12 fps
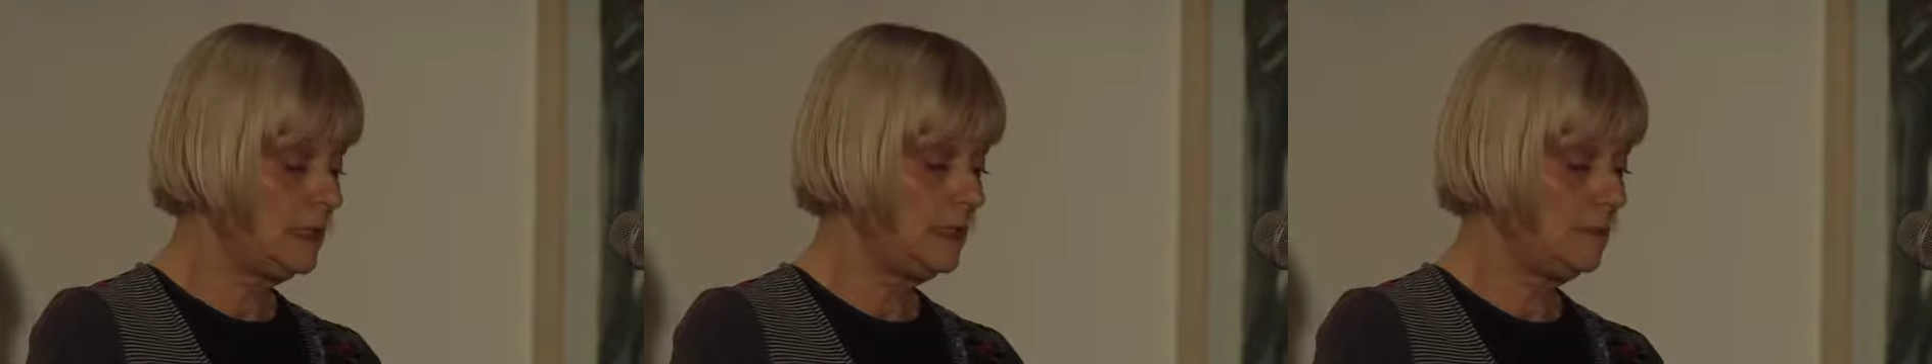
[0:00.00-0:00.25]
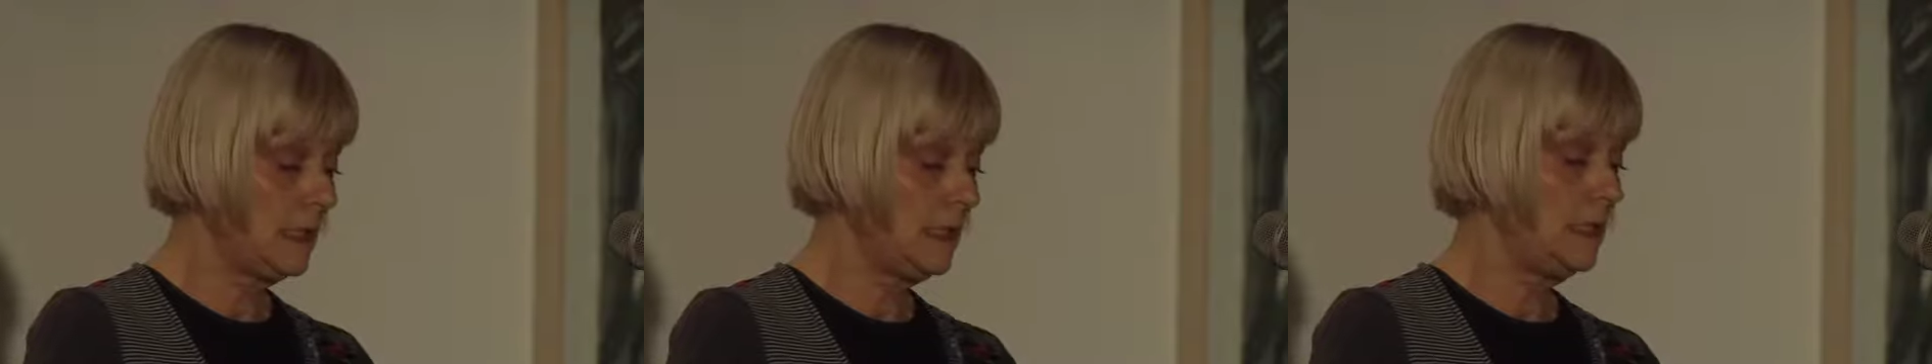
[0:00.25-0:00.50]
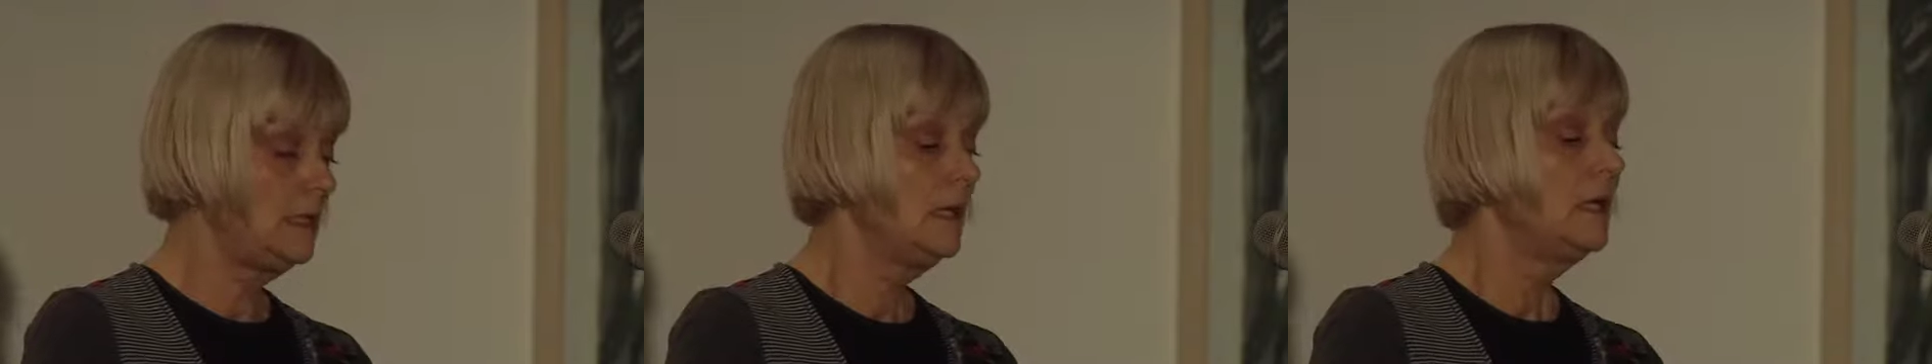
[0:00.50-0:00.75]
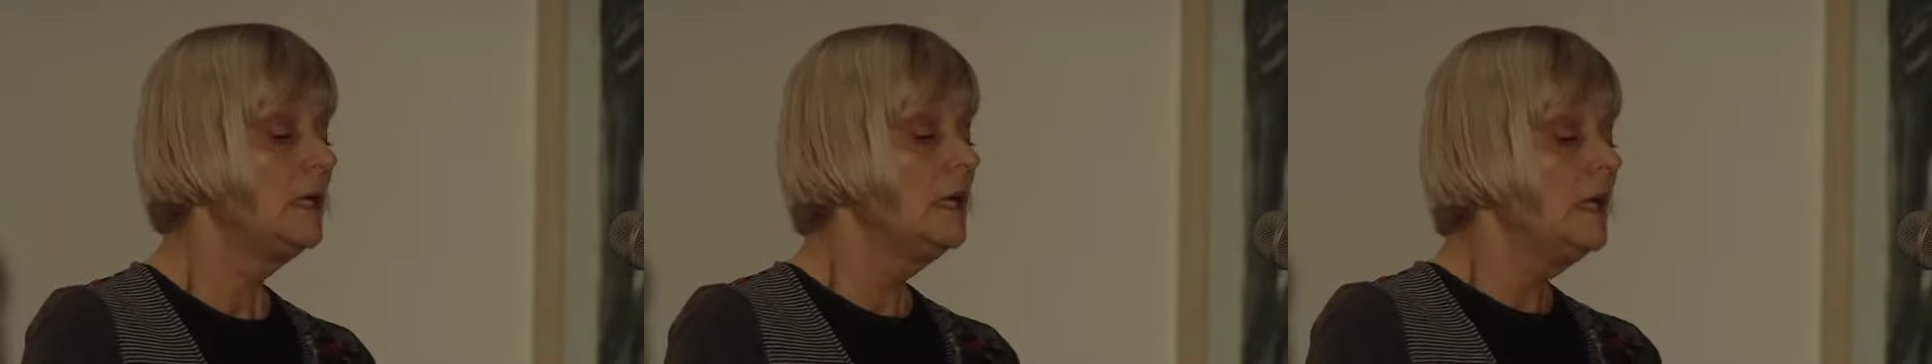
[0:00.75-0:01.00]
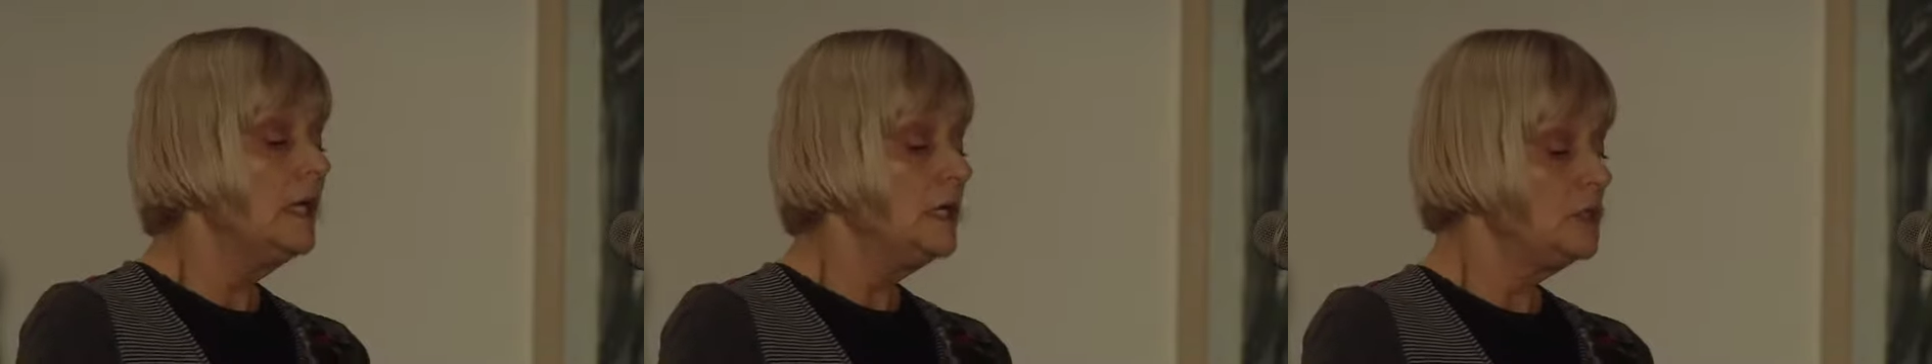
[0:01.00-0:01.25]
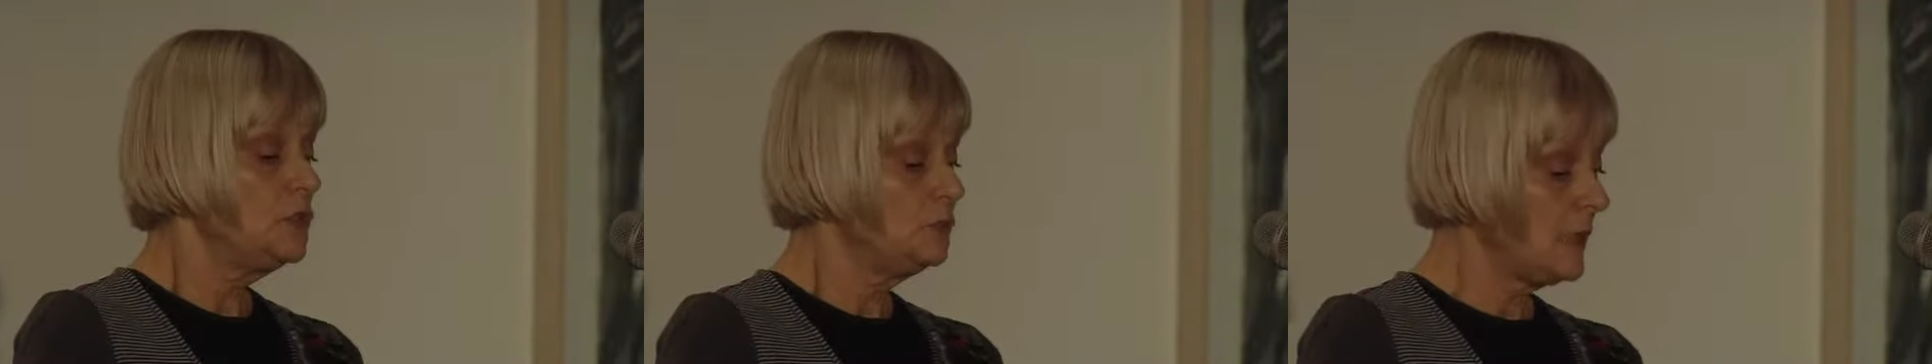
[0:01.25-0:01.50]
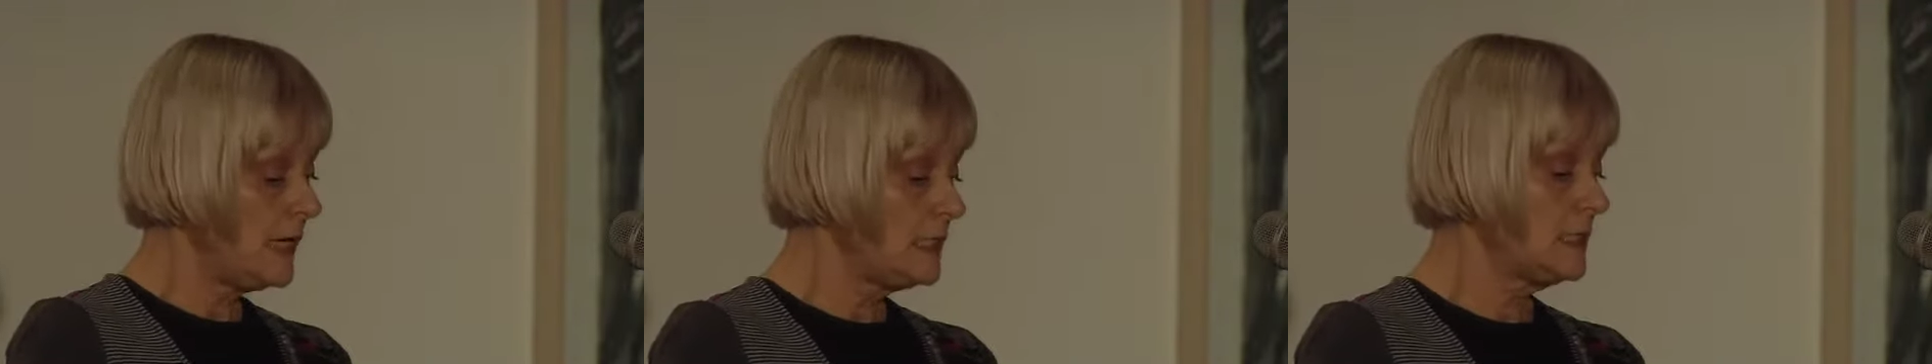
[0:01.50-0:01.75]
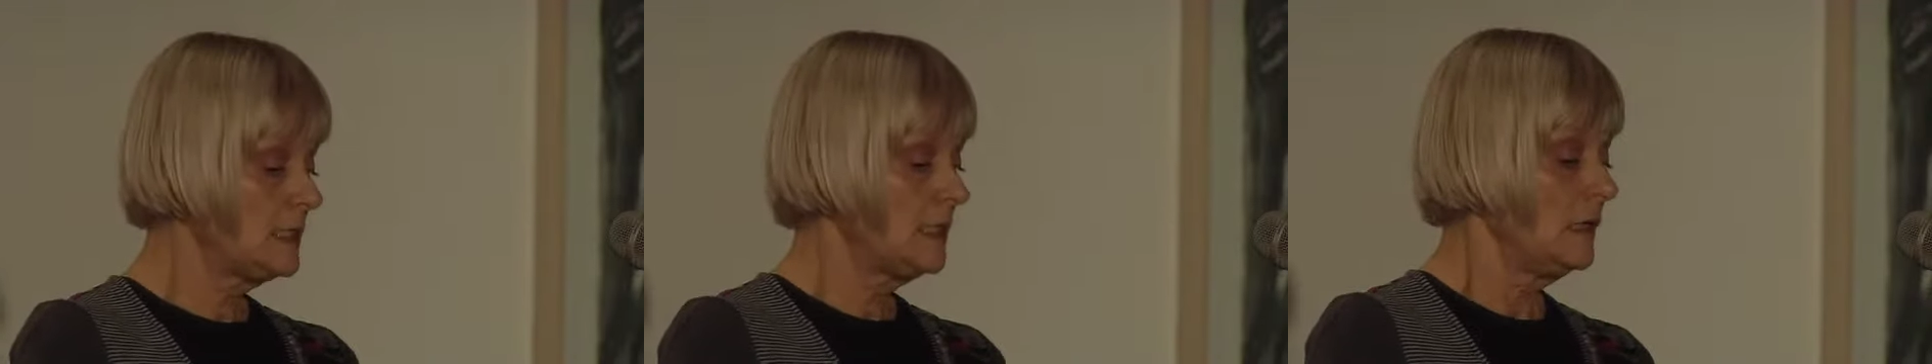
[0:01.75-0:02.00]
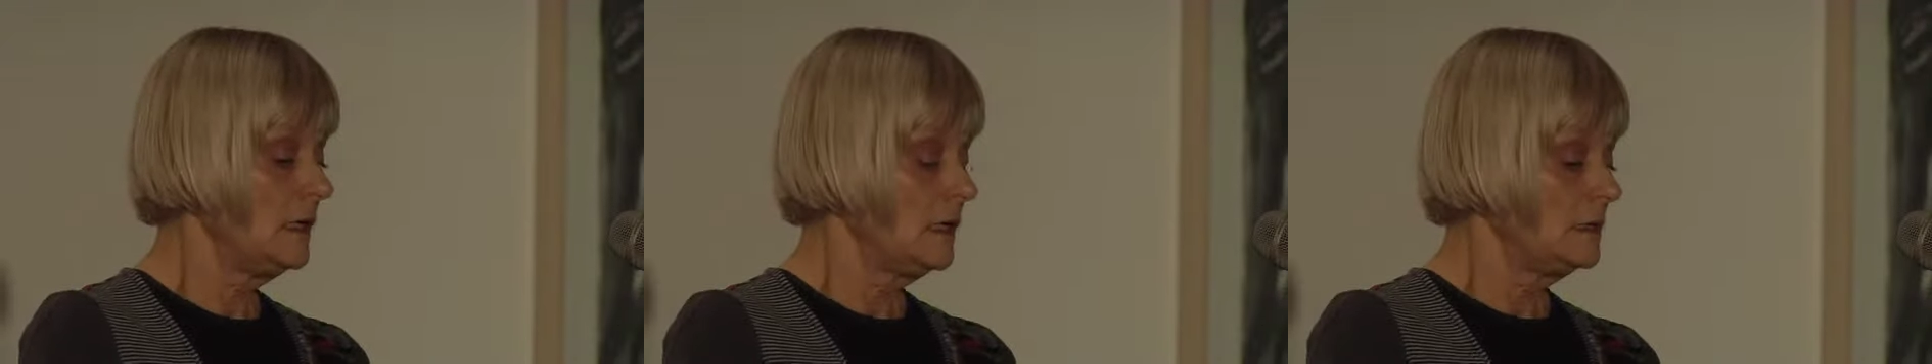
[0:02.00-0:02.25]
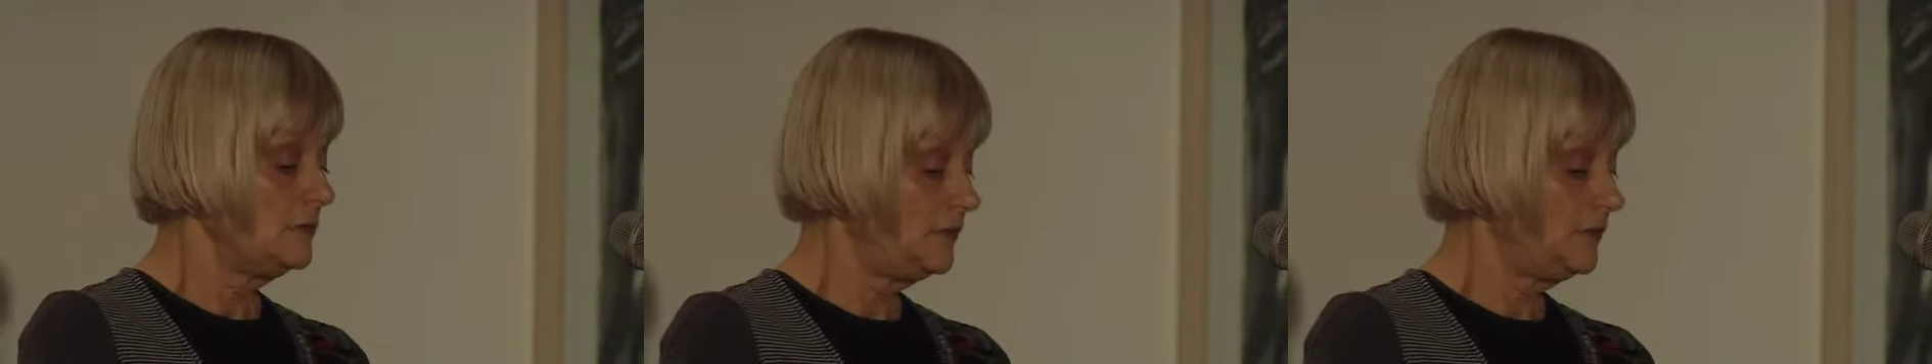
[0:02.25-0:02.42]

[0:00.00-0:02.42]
committee to raise uh, the